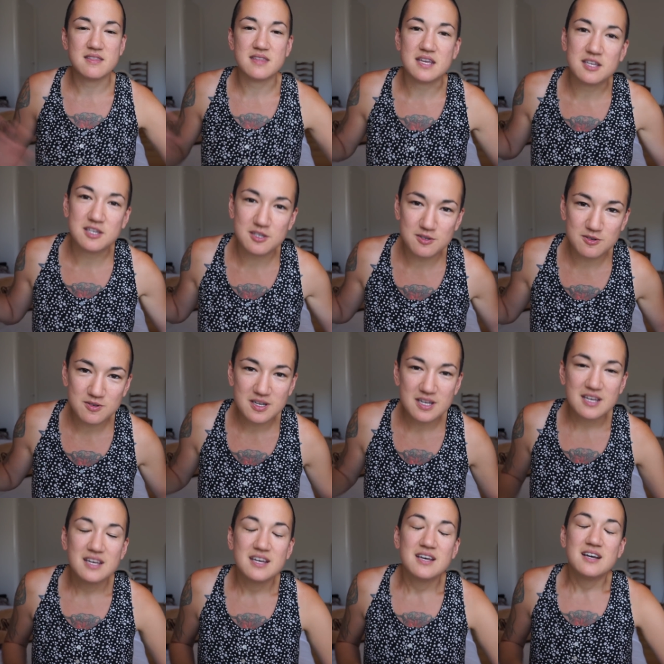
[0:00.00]
thank you.
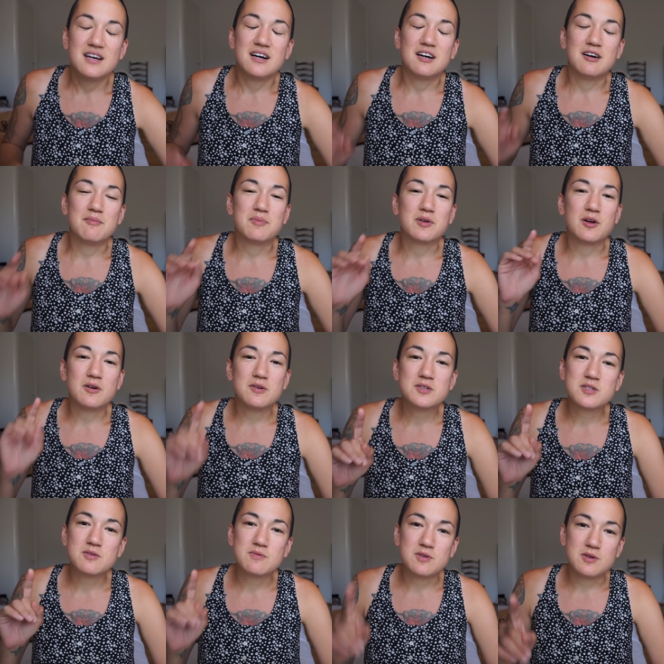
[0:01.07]
But
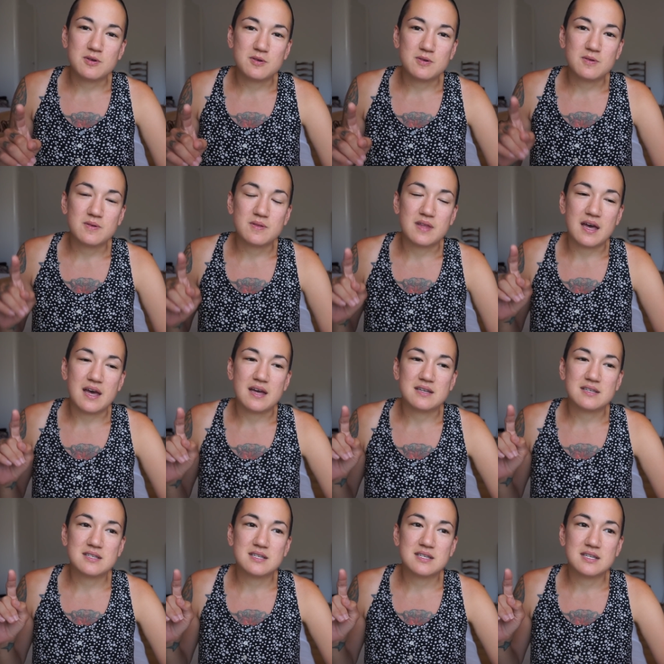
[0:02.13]
also know
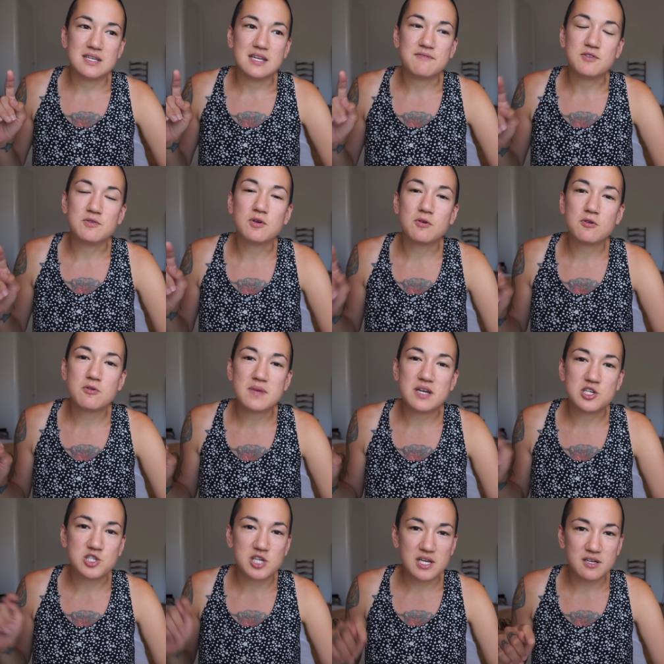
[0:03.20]
that if you go to my
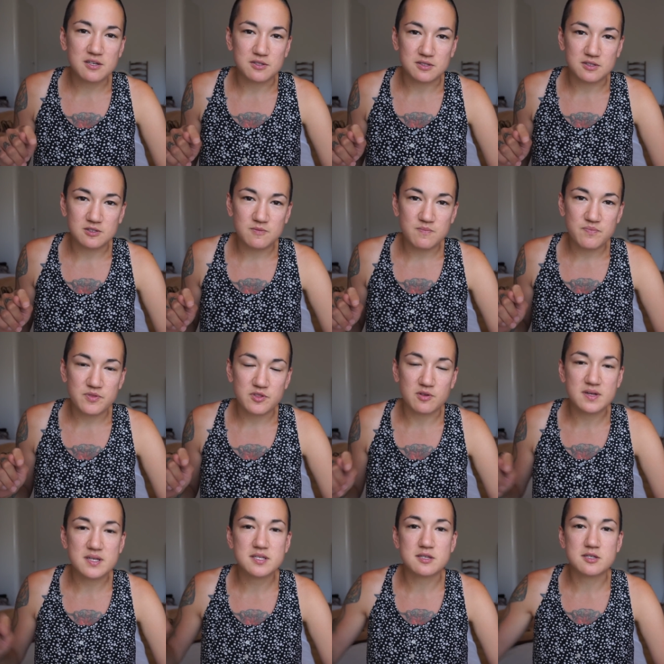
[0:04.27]
channel, there
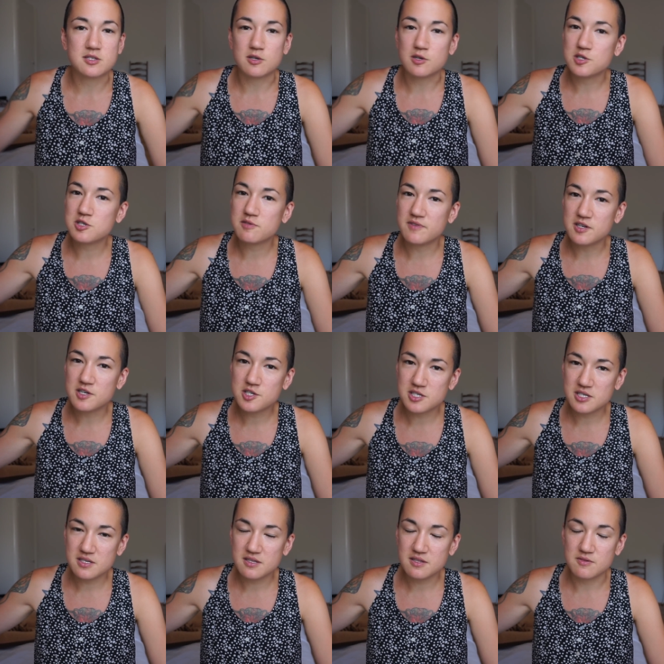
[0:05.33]
is a search
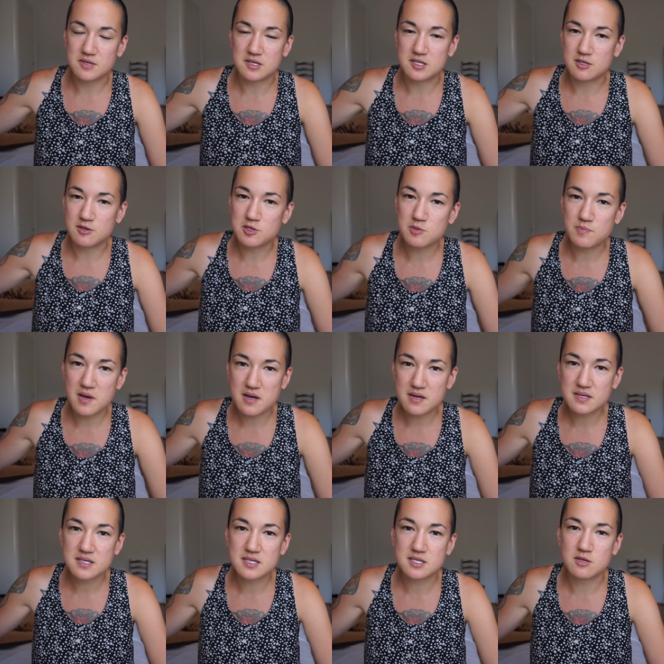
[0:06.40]
function, there's a search
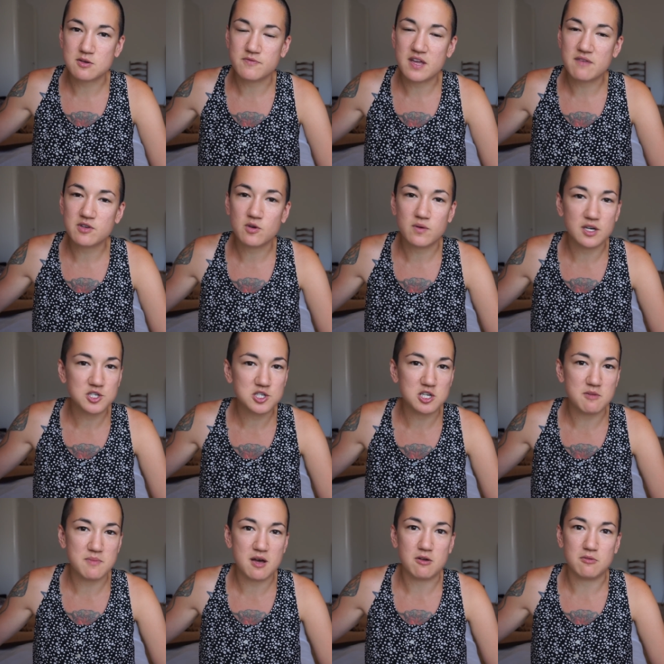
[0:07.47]
box. So if you have a question
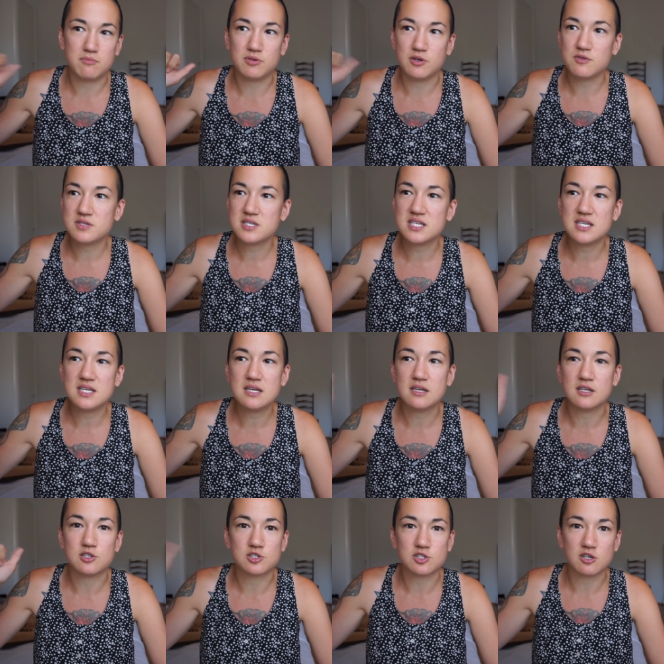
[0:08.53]
about protein,
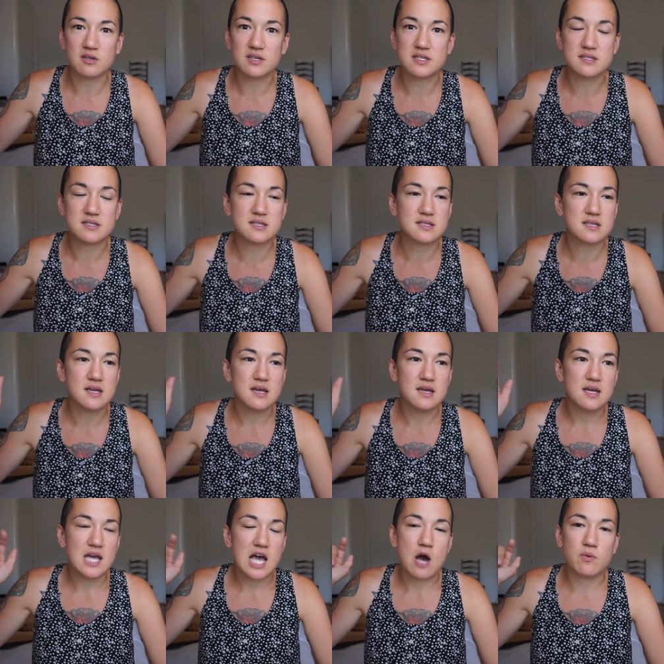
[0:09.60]
insurance,
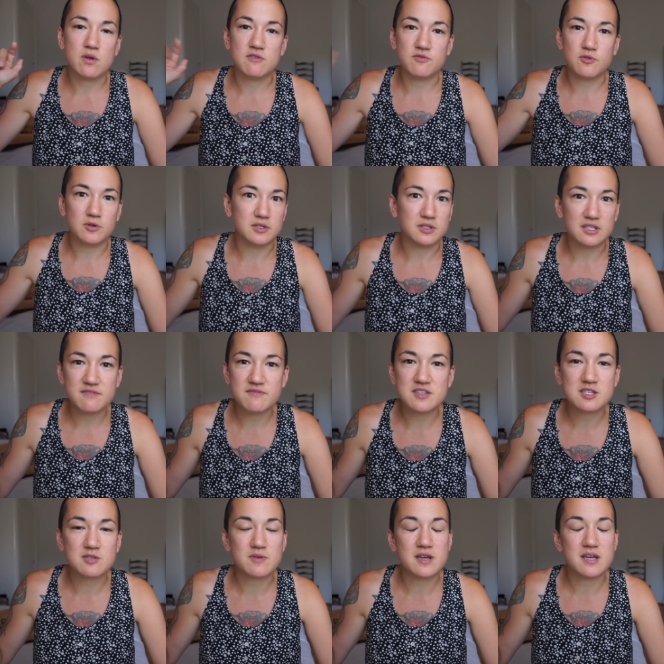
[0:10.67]
how we afford to live
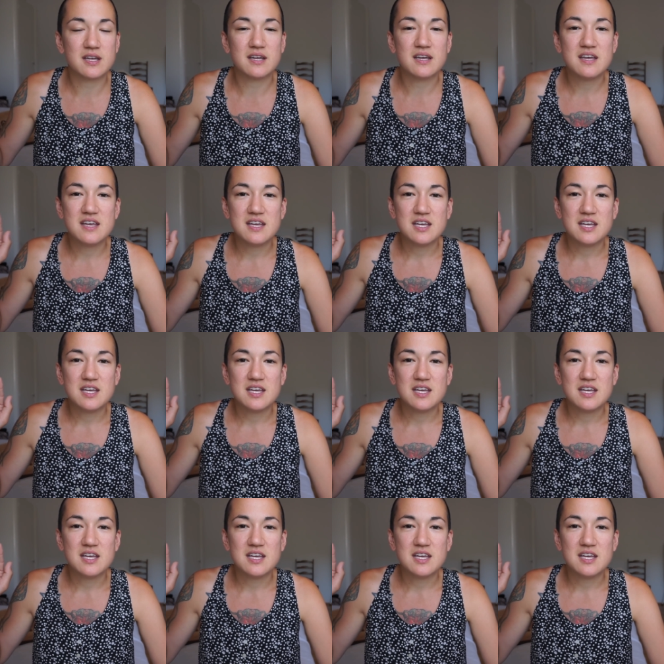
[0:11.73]
this way,